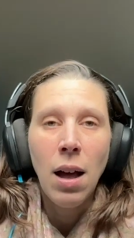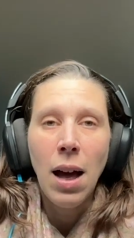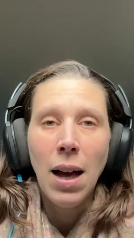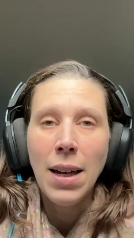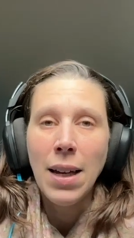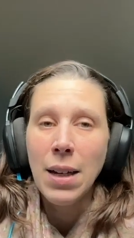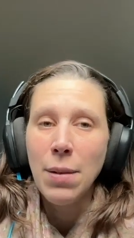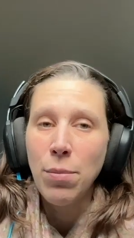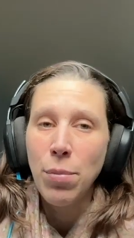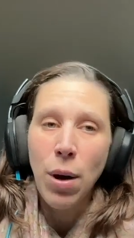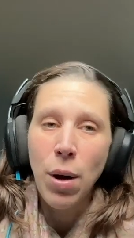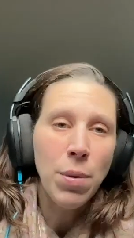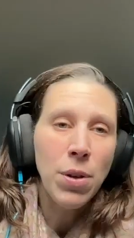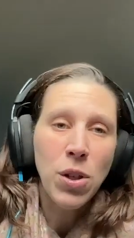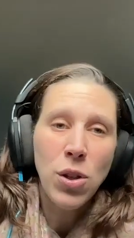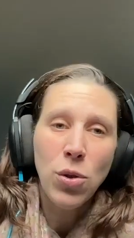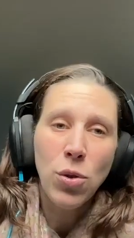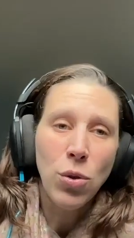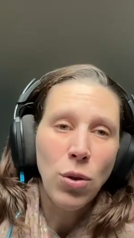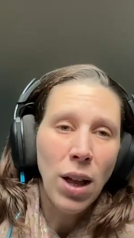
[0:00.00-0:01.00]
I can
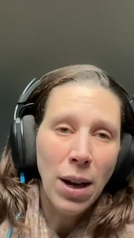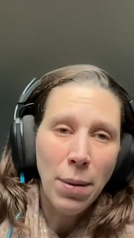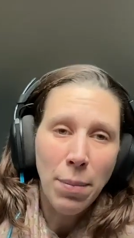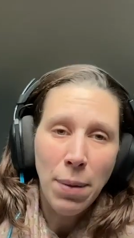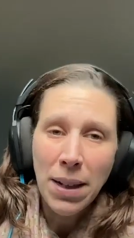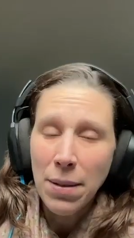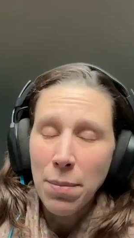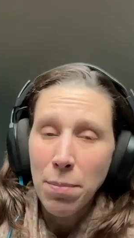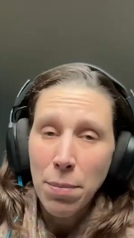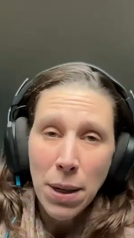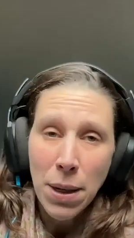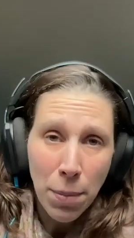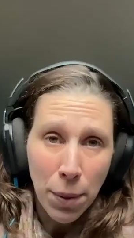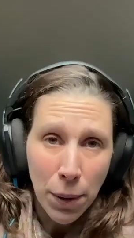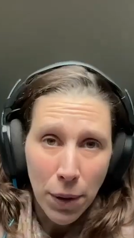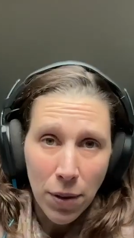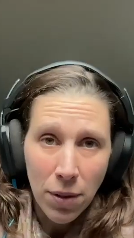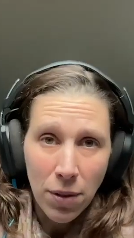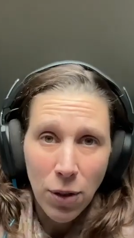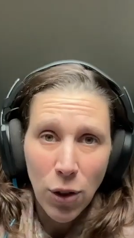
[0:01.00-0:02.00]
promise you like-minded
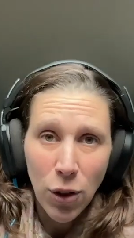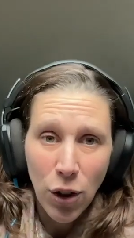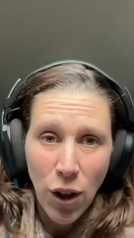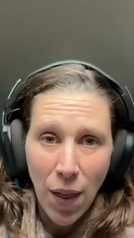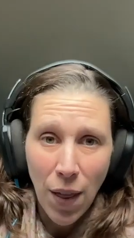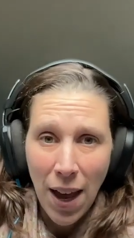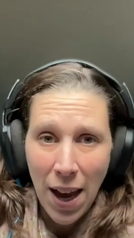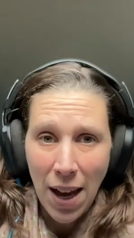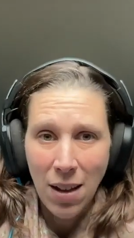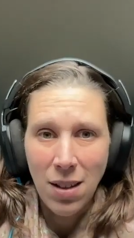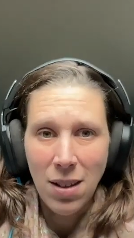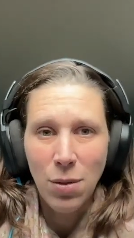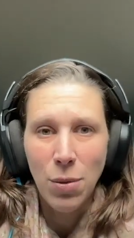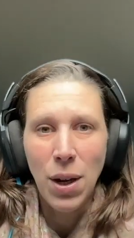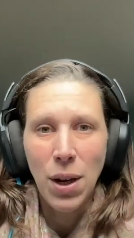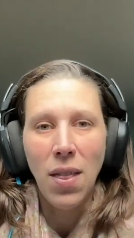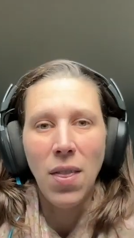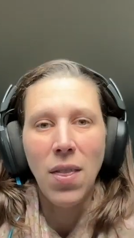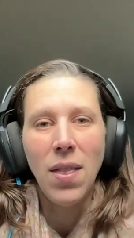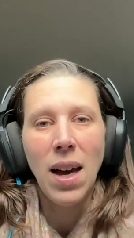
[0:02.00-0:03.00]
people to connect
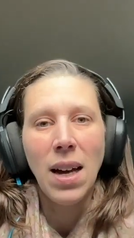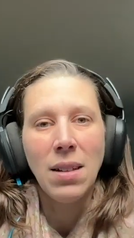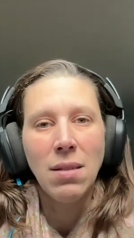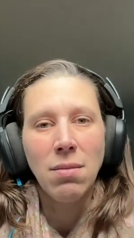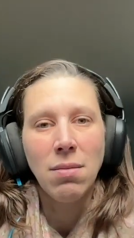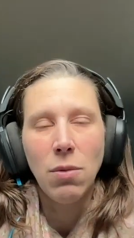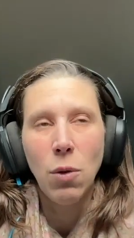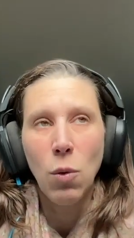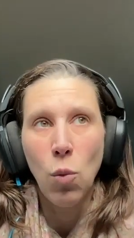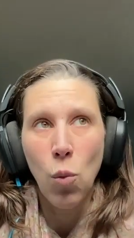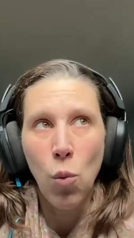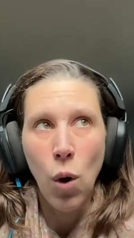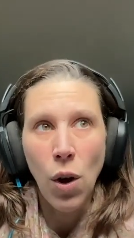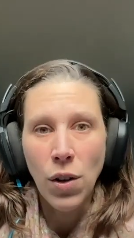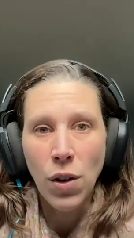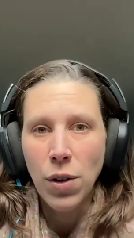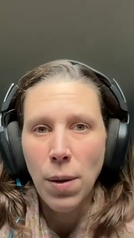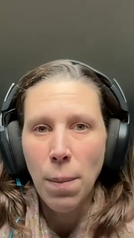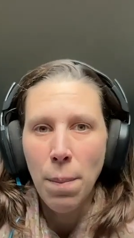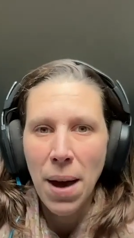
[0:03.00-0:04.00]
with that
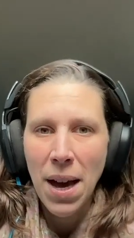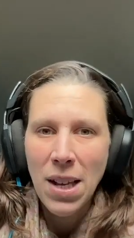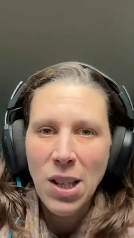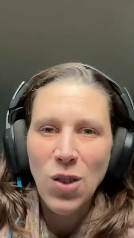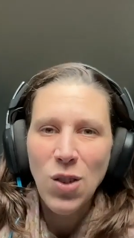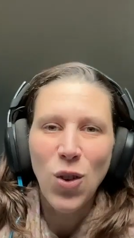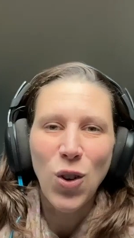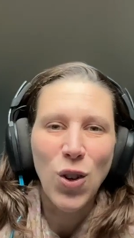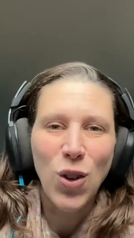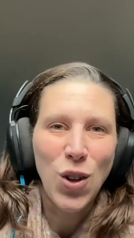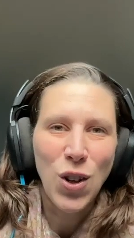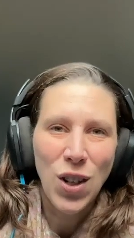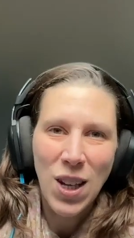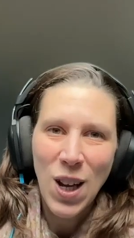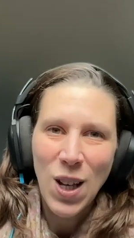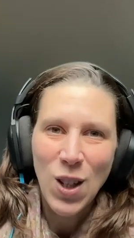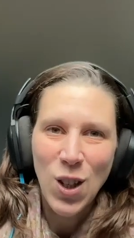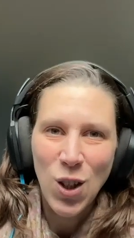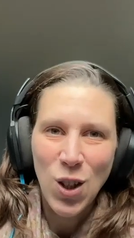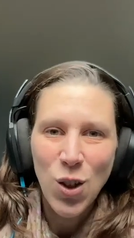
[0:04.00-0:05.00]
want the best for your
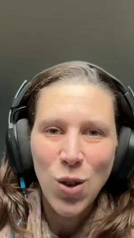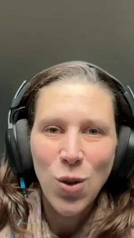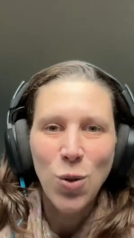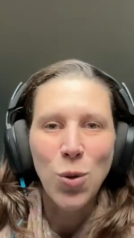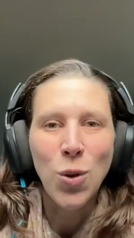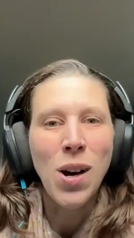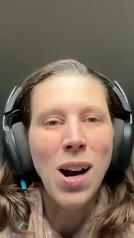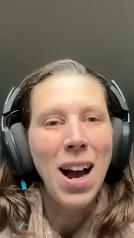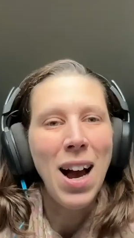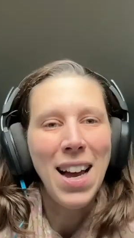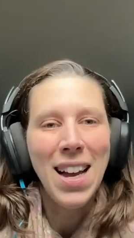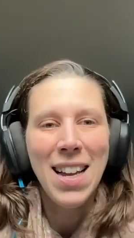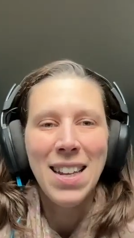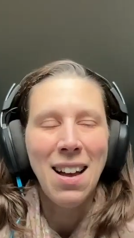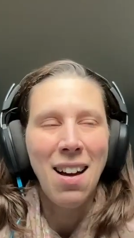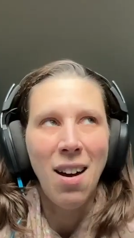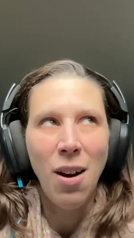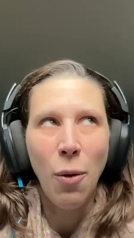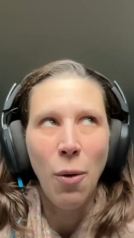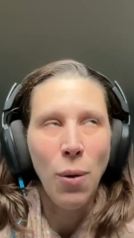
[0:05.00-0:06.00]
kids too and
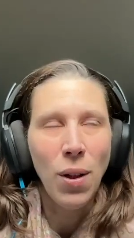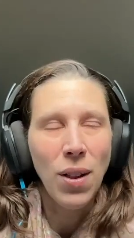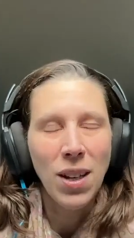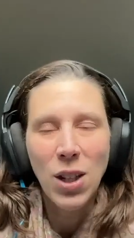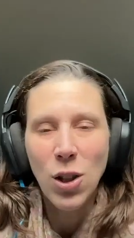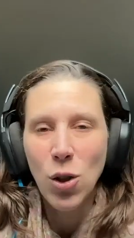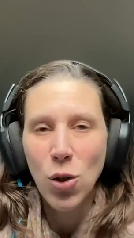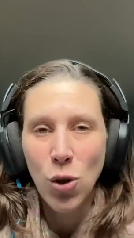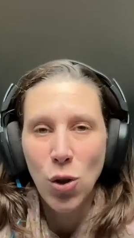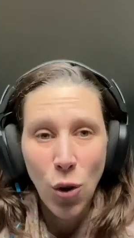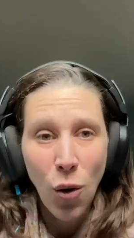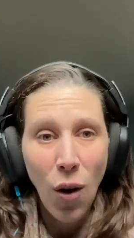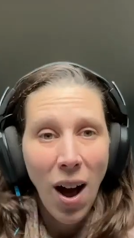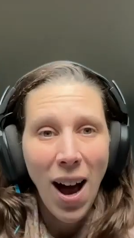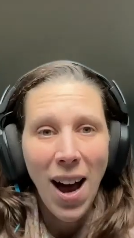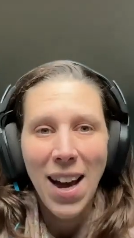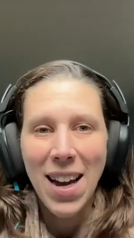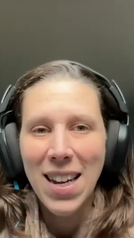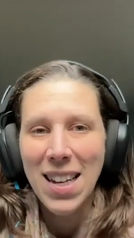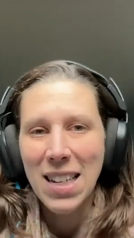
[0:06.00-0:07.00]
are willing to
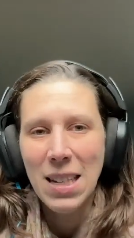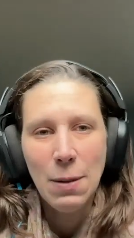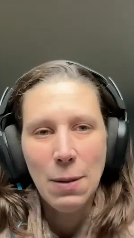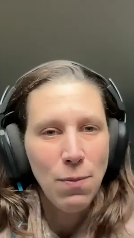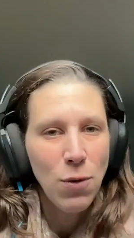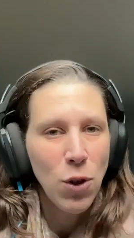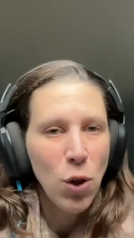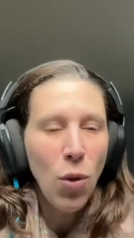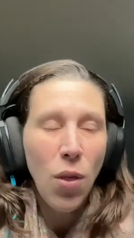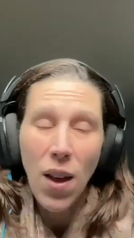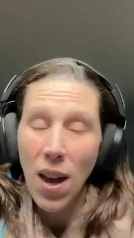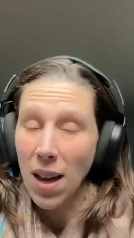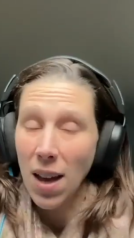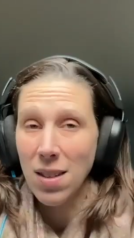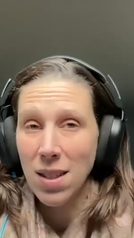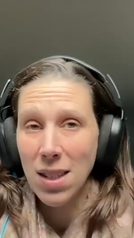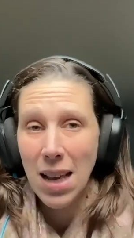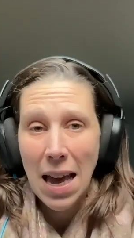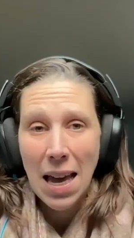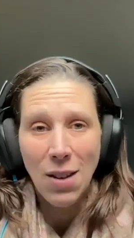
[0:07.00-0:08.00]
try new
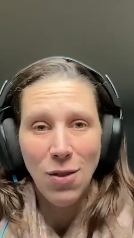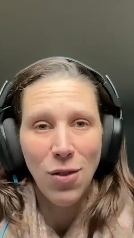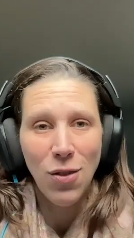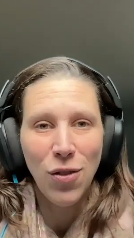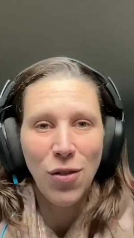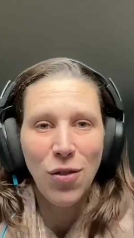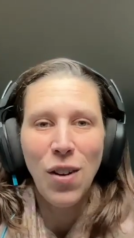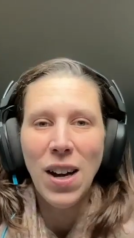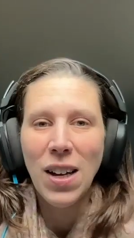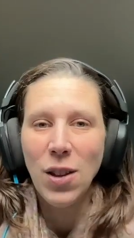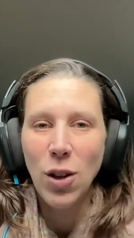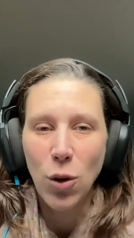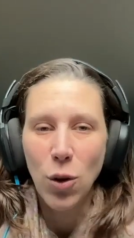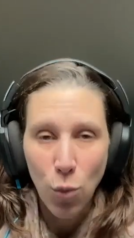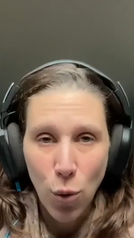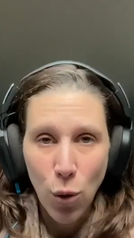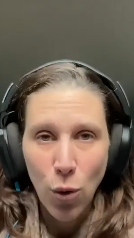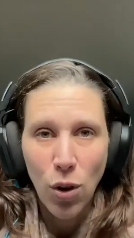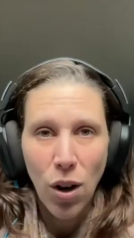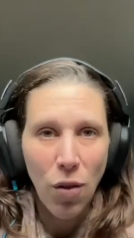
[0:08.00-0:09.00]
things and find the
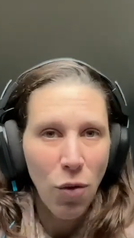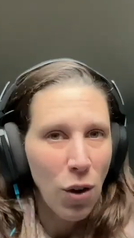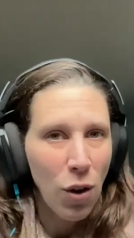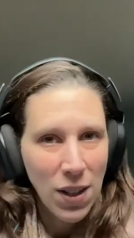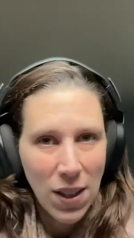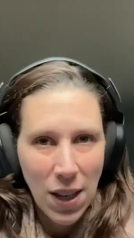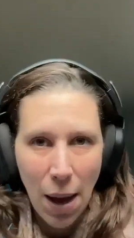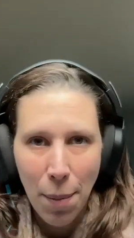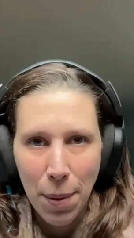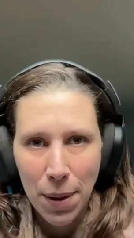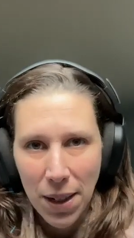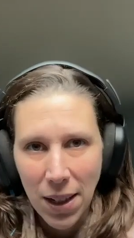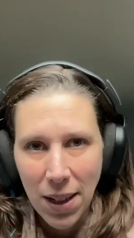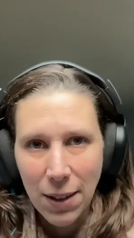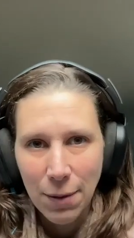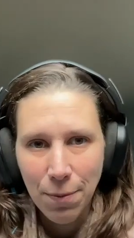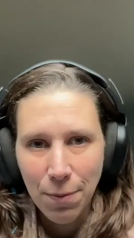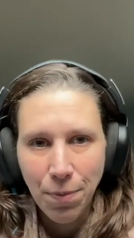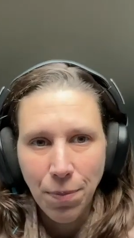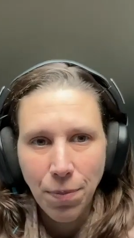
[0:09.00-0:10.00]
root of what's happening.